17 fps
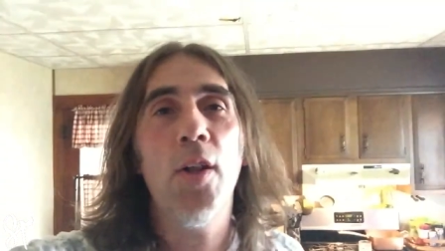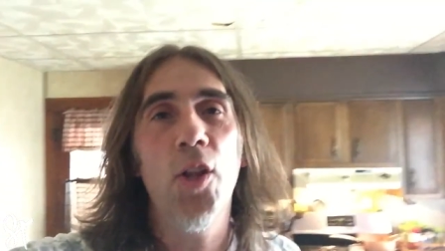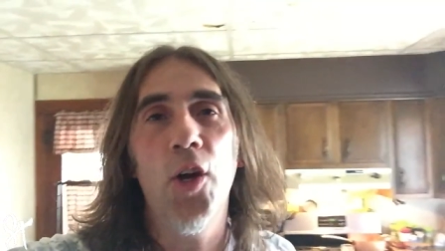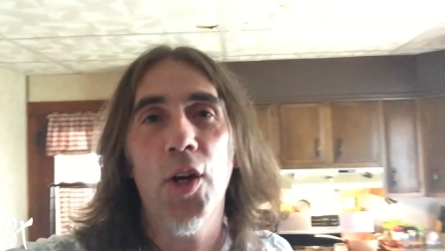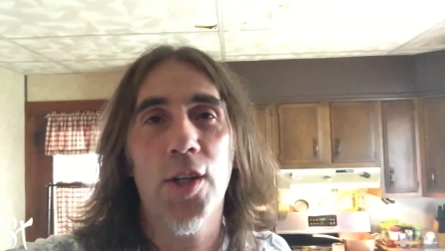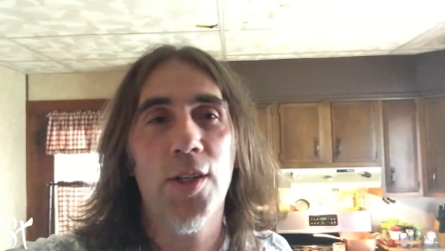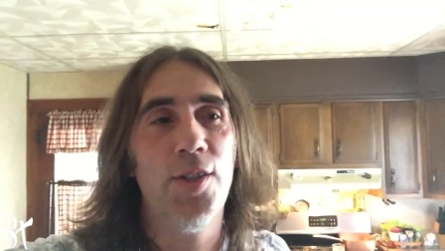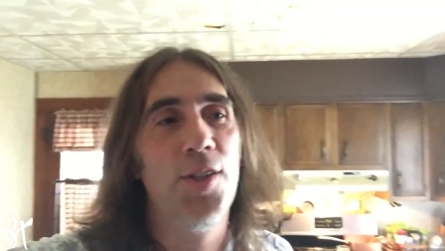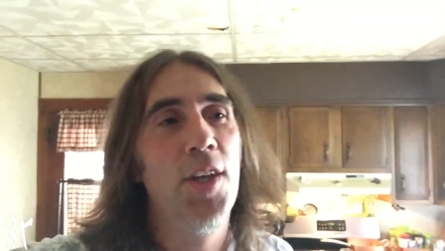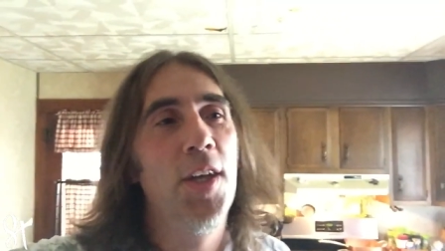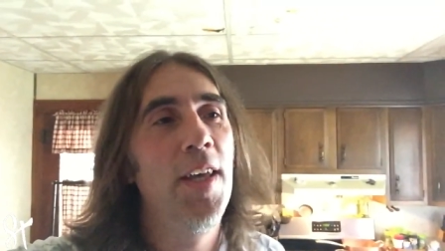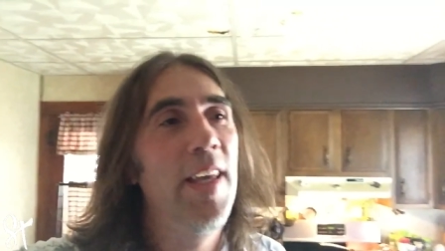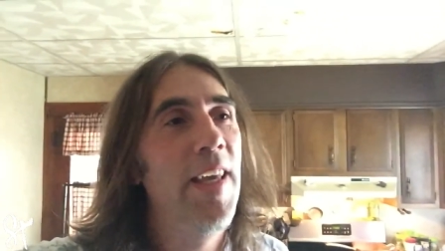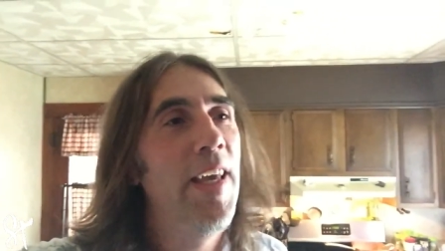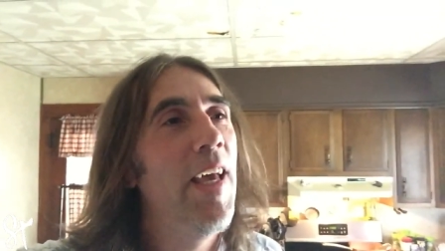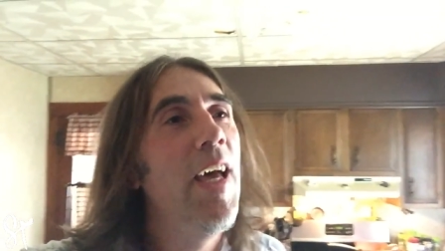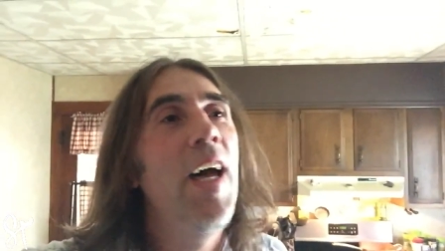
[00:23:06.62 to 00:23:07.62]
it looks,
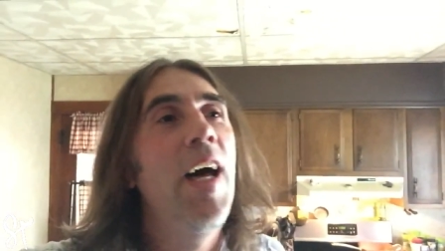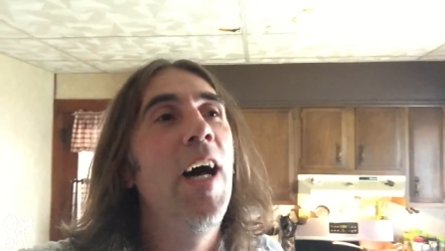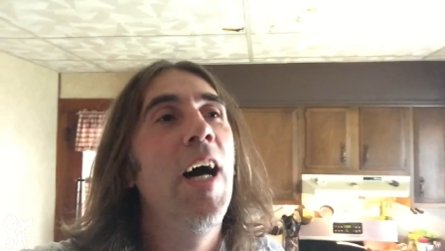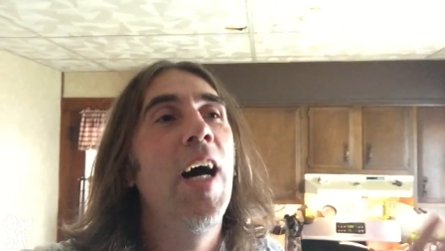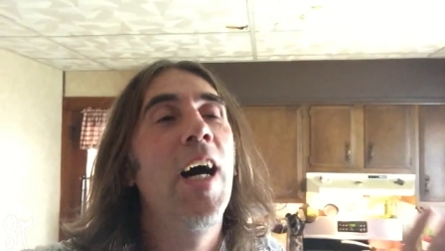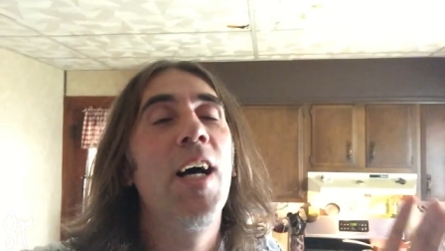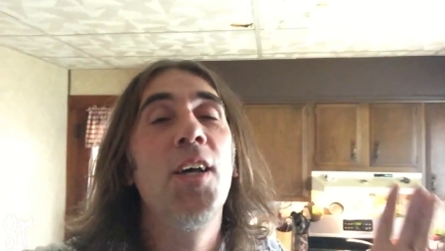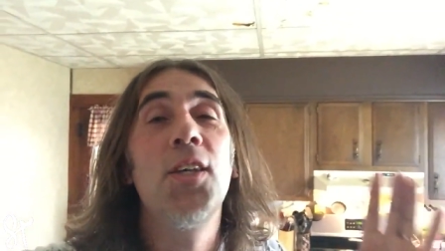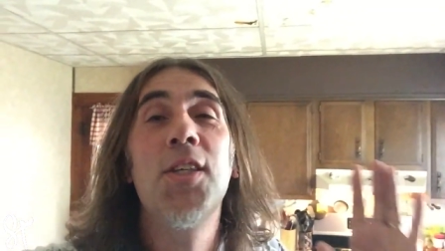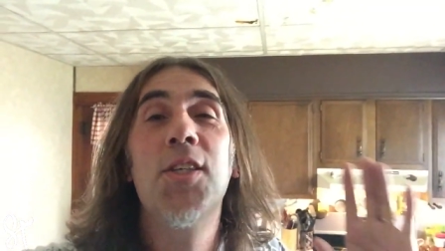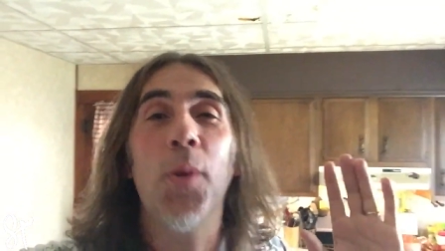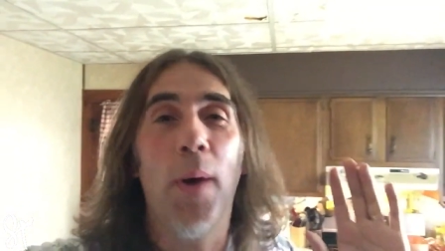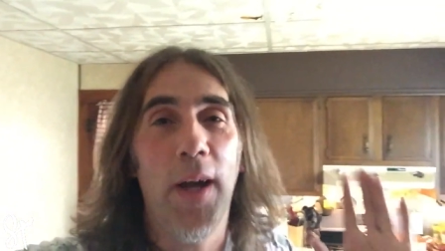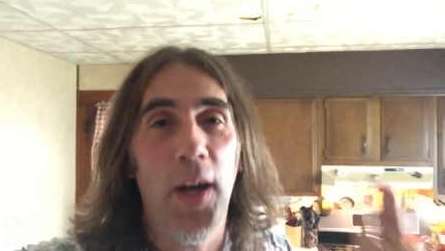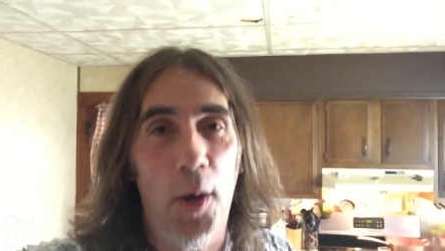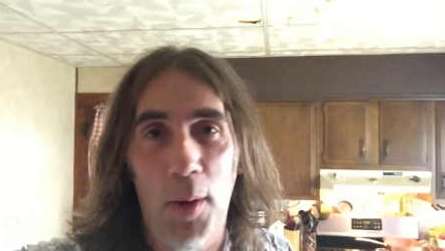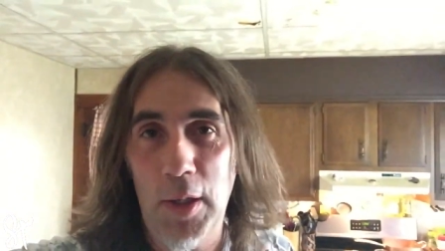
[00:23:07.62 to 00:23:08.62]

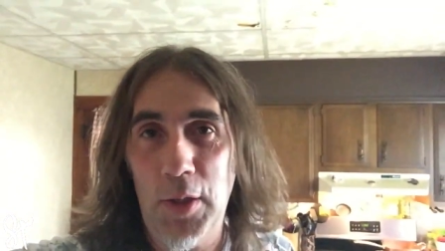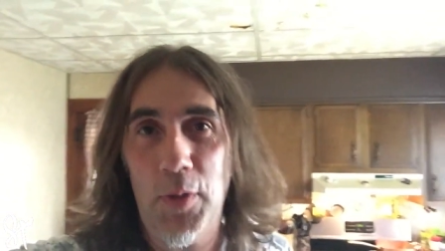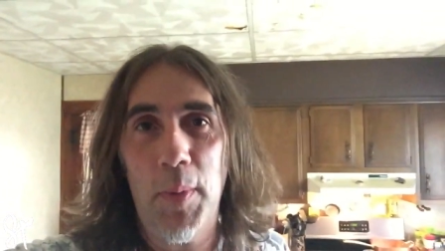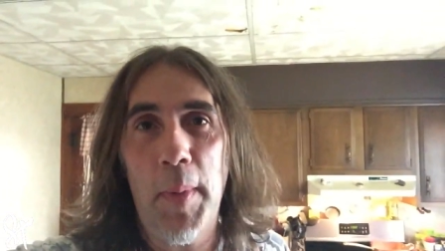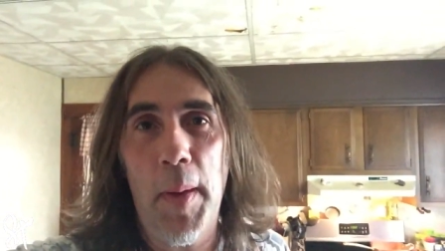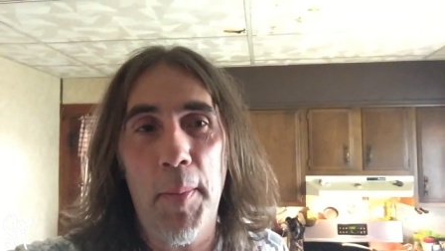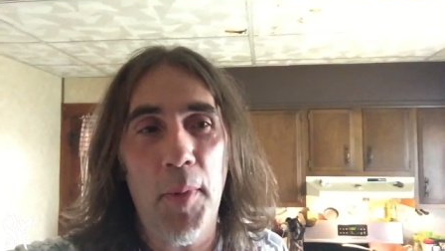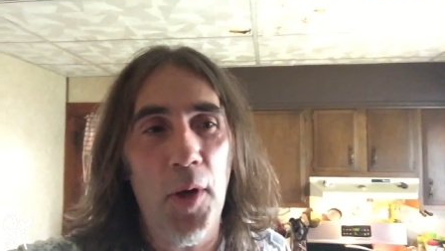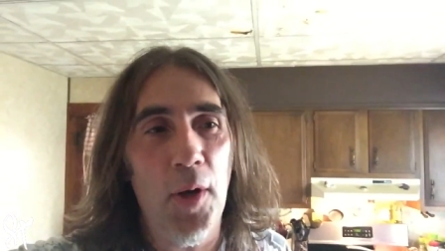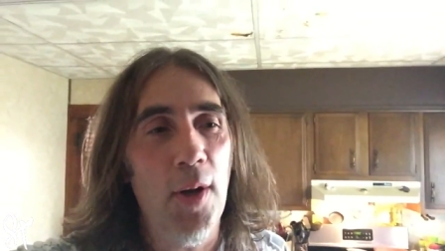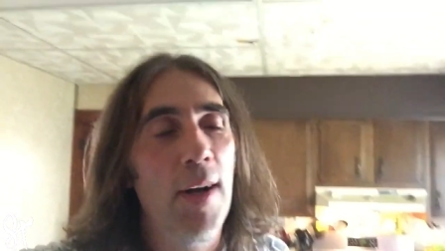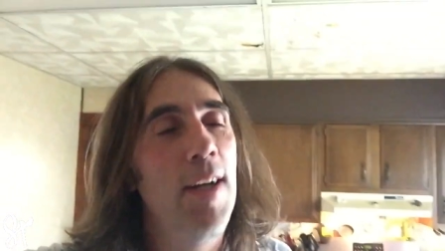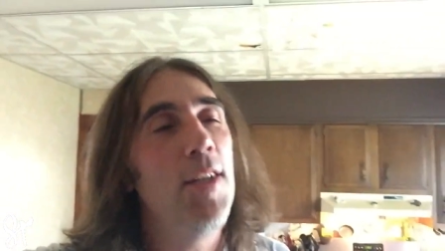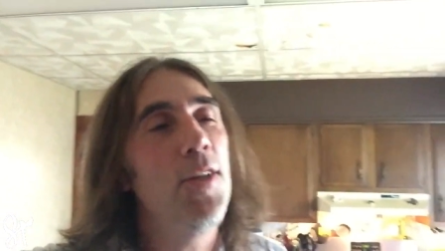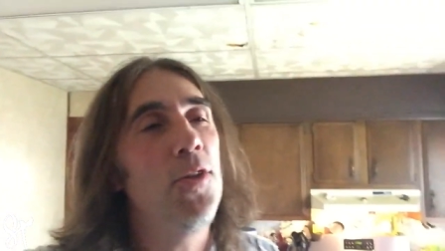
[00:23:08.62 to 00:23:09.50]
so I always remember.